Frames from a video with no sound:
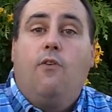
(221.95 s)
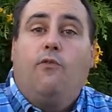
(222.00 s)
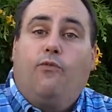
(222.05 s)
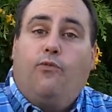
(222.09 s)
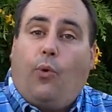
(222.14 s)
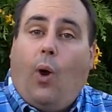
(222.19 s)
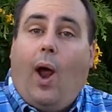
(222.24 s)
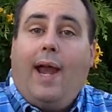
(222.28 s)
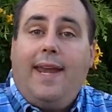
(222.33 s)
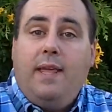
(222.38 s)

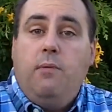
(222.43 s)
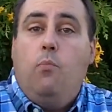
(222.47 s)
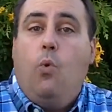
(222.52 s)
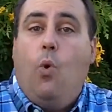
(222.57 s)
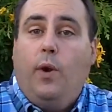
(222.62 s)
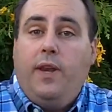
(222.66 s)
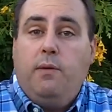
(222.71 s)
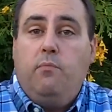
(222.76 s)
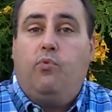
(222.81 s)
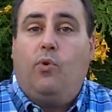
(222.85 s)
Friday
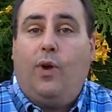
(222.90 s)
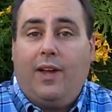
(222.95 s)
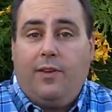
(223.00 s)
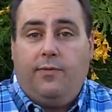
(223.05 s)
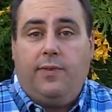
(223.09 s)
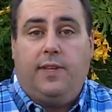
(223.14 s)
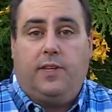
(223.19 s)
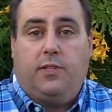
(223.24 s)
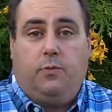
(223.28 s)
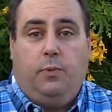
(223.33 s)
morning
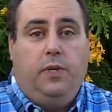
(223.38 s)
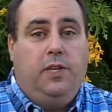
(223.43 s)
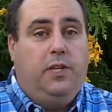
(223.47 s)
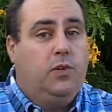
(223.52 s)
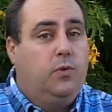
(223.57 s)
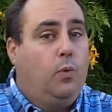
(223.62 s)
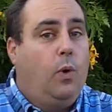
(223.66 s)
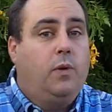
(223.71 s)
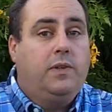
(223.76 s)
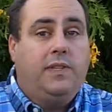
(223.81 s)
breakfast, we
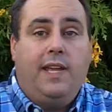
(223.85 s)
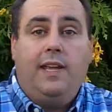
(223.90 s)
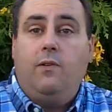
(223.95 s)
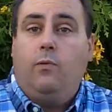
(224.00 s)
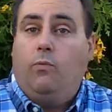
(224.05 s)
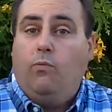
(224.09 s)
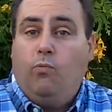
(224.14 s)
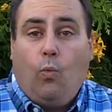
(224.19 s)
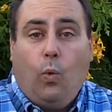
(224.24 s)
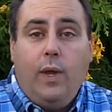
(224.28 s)
just
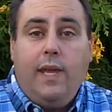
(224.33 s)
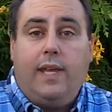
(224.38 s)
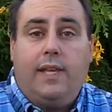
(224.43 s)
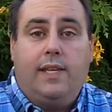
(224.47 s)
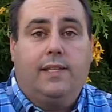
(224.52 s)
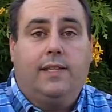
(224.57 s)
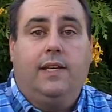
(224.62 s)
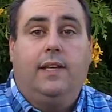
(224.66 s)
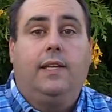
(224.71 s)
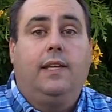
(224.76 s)
rotate
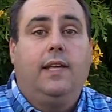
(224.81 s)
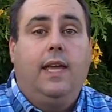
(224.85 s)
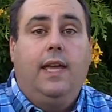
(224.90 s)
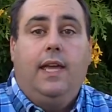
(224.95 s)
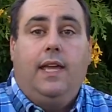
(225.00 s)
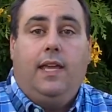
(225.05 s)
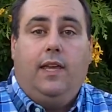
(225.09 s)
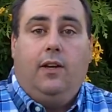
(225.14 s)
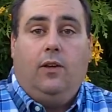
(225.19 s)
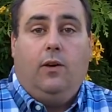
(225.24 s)
weeks, and
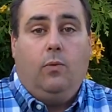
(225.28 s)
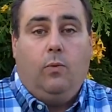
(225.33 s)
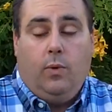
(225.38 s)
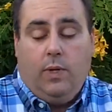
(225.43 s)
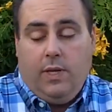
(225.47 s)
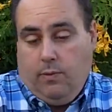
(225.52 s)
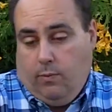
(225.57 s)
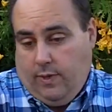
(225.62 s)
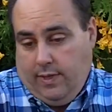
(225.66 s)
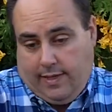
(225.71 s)
you know,
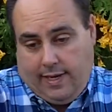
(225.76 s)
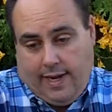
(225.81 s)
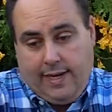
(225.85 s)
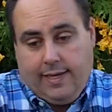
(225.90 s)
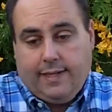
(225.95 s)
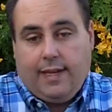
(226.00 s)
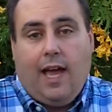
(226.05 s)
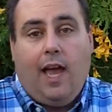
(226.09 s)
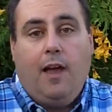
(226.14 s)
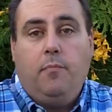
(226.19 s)
we
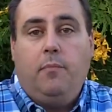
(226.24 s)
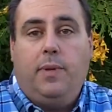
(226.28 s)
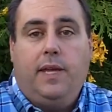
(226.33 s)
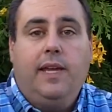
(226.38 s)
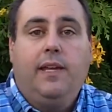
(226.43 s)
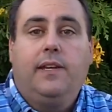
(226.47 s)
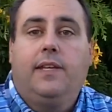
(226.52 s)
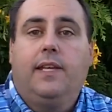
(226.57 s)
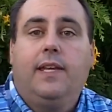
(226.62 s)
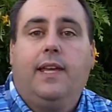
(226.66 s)
take time
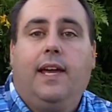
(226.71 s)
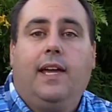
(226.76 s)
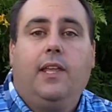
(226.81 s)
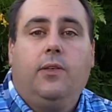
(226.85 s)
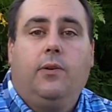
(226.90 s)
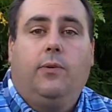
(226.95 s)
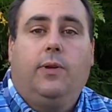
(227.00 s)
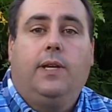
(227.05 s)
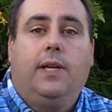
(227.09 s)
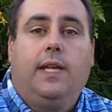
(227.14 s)
being together.